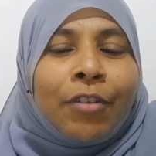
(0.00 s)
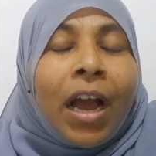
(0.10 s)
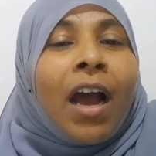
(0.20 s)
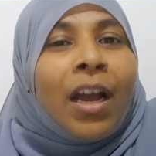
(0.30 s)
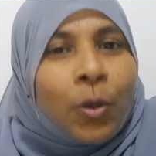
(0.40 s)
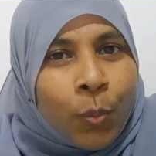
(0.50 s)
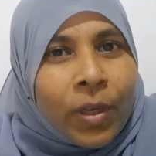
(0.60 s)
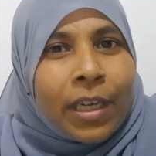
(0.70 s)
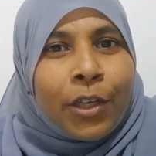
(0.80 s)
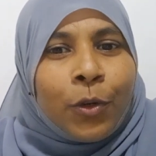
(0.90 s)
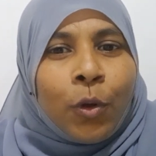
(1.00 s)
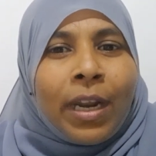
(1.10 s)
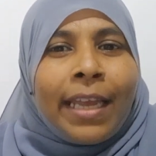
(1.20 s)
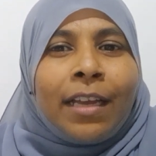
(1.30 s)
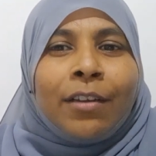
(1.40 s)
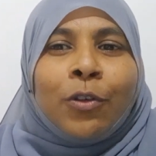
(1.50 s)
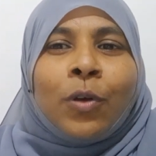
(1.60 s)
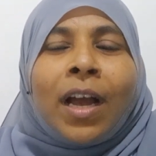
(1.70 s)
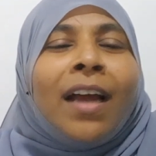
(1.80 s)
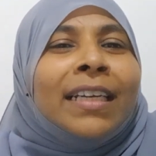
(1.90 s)
hard work you know like you
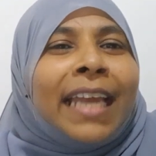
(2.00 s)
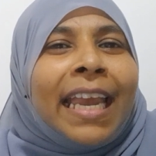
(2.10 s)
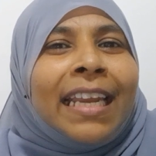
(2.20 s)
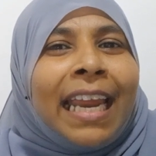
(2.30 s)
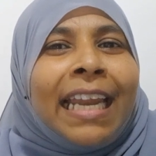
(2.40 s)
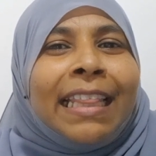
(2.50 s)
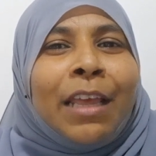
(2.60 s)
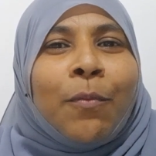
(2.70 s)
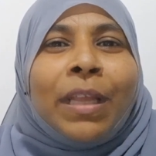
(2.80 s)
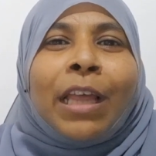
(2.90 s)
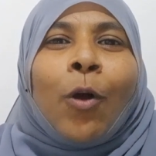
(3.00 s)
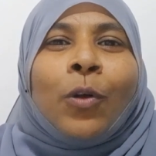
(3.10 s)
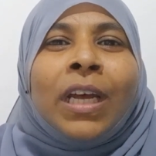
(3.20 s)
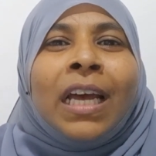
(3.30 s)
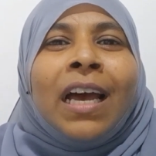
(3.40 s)
can't gain anything without